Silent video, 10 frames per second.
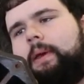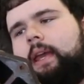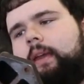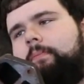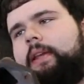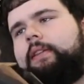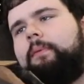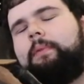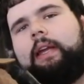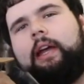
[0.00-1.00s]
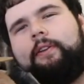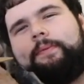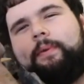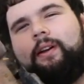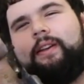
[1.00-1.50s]
may be something else
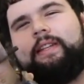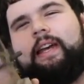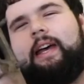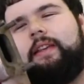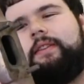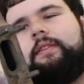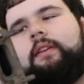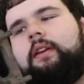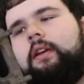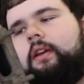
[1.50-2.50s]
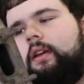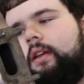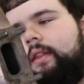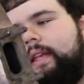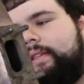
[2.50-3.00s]
because it has
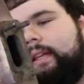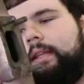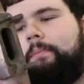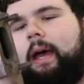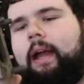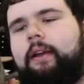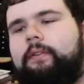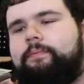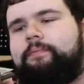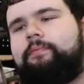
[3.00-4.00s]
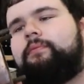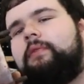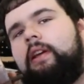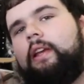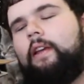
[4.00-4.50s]
this on the back.
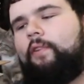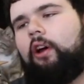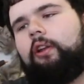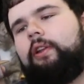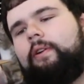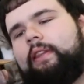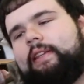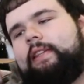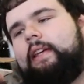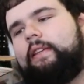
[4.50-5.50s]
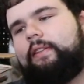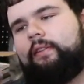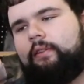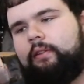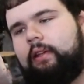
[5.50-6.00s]
If y'all don't know what this
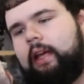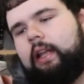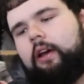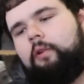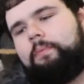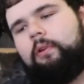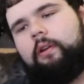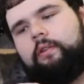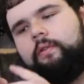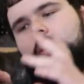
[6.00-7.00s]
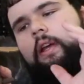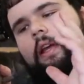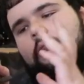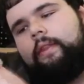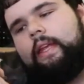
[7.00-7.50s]
is, and I hope you all do,
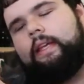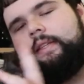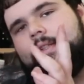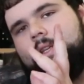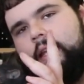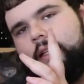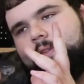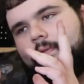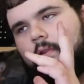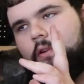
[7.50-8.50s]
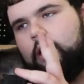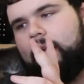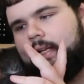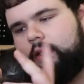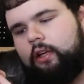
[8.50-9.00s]
this is for
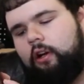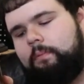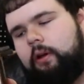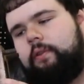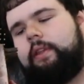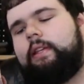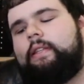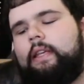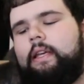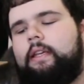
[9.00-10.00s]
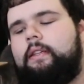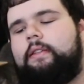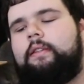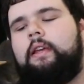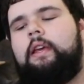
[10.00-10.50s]
a turbo. This
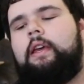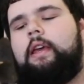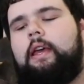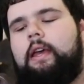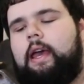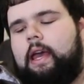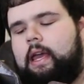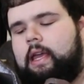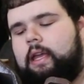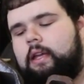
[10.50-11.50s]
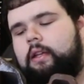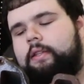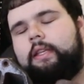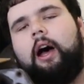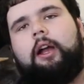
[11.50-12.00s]
is a
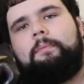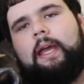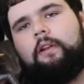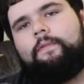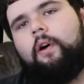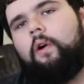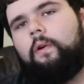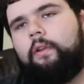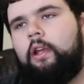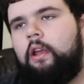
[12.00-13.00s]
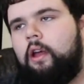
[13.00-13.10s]
stock manifold